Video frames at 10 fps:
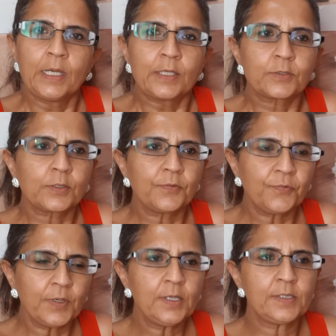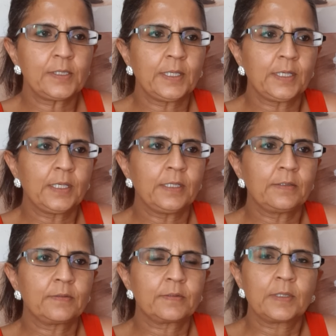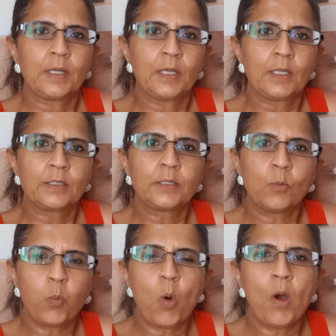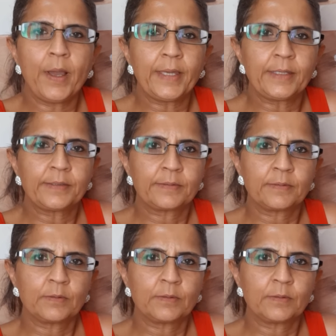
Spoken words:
So the first thing is the why.